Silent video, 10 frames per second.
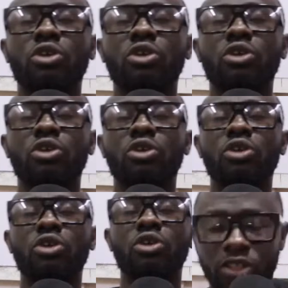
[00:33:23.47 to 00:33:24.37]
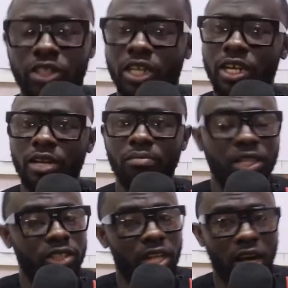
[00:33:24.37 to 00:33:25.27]
absorption costing,
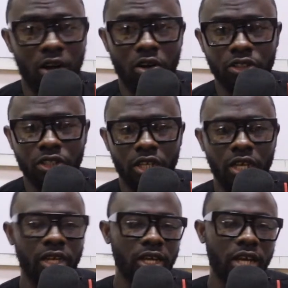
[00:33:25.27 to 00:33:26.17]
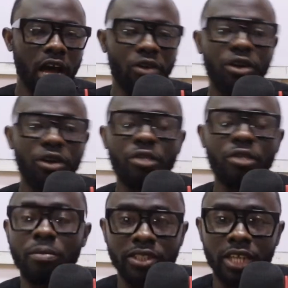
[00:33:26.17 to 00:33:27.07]
marginal costing are going to be
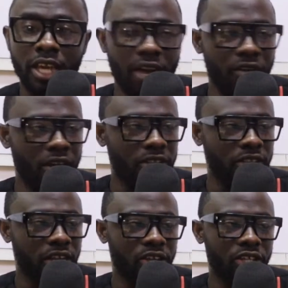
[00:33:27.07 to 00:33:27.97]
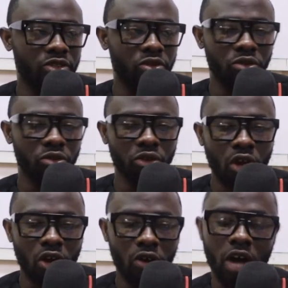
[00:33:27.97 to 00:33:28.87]
basic areas that you need to
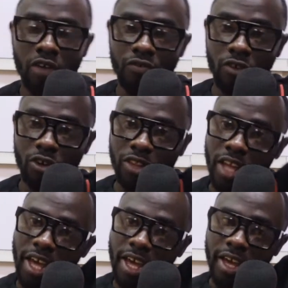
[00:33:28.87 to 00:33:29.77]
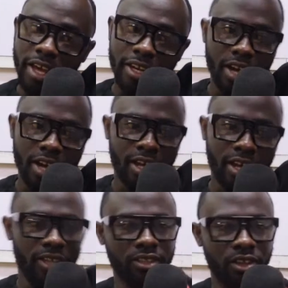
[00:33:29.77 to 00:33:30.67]
look out for there in that
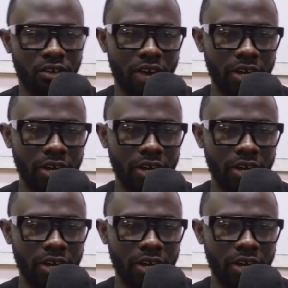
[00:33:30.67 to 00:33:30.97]
case. All right.